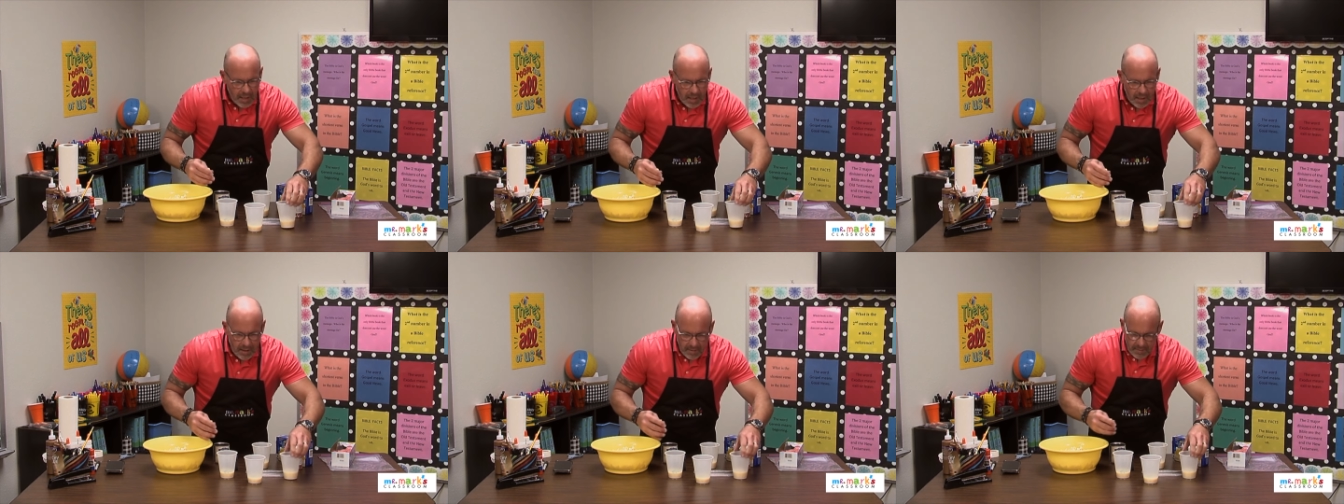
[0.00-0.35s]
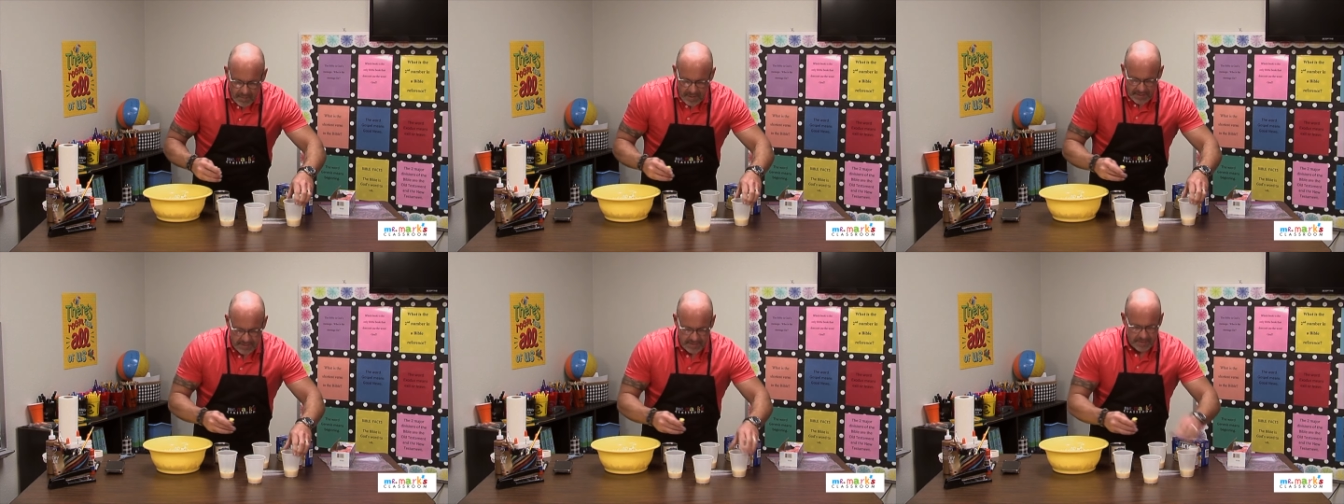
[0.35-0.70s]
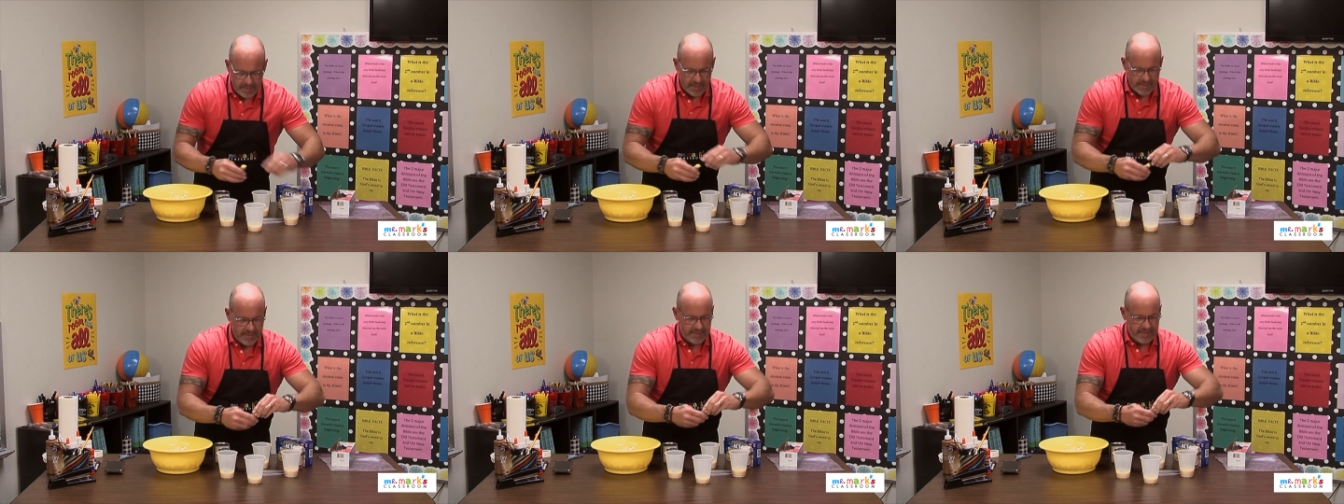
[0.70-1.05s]
All right, so
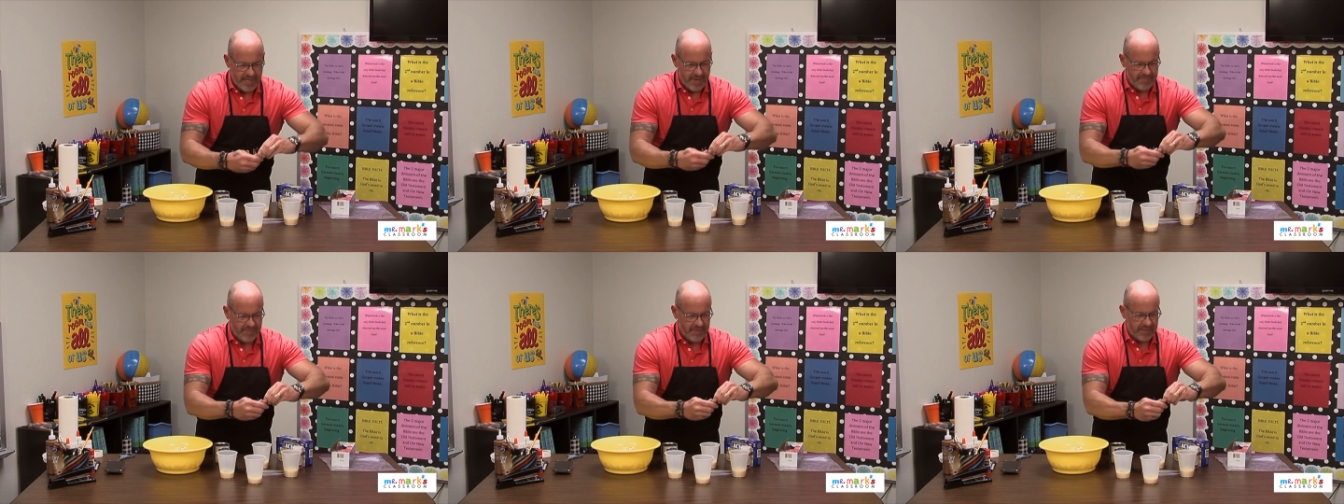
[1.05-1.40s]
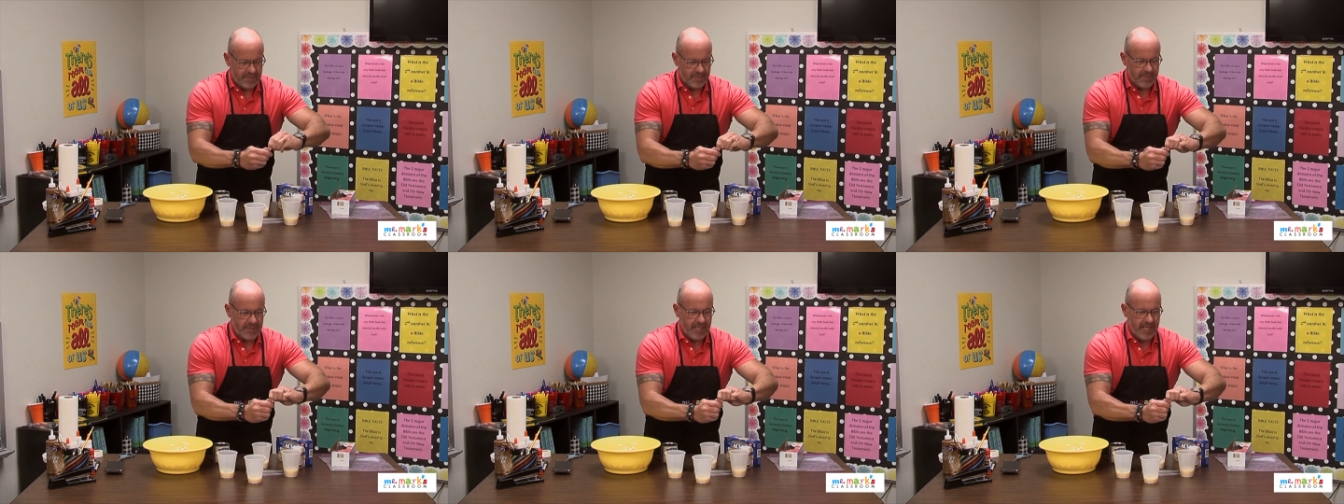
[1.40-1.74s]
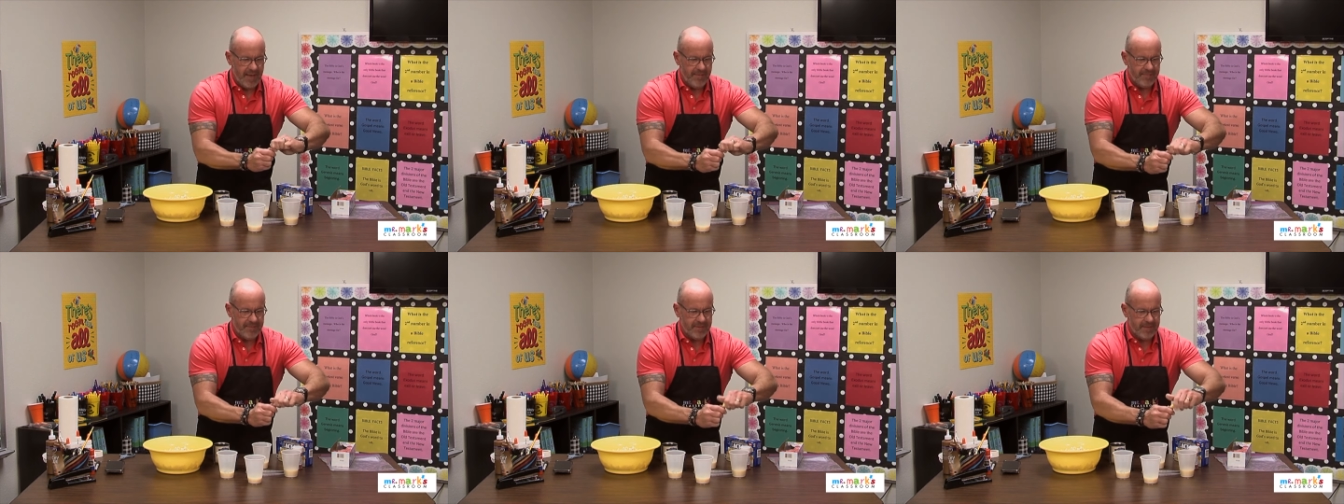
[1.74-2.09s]
I just have this one
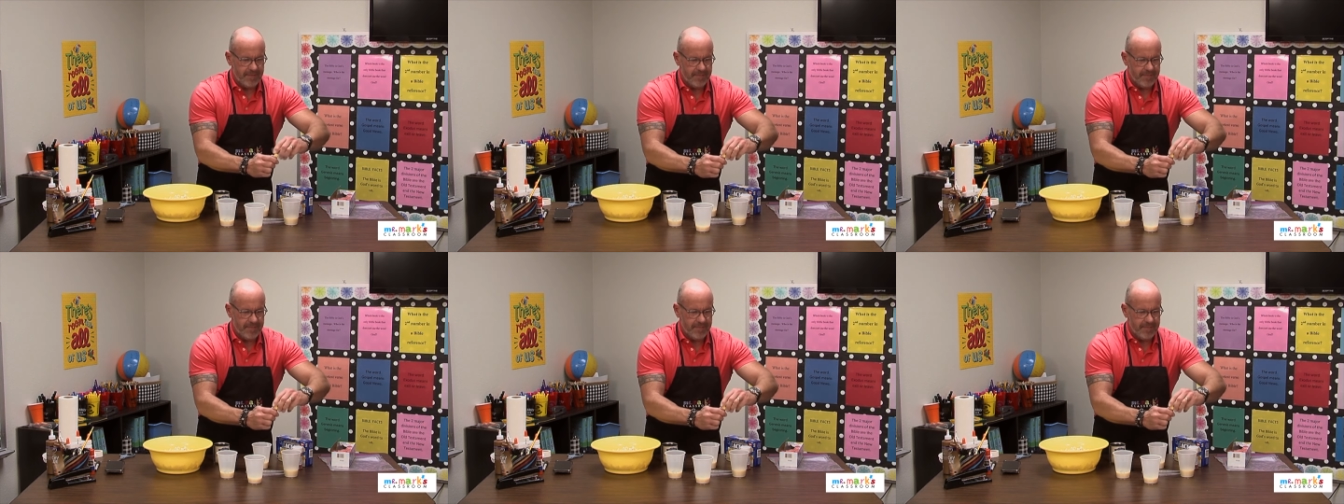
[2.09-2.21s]
left.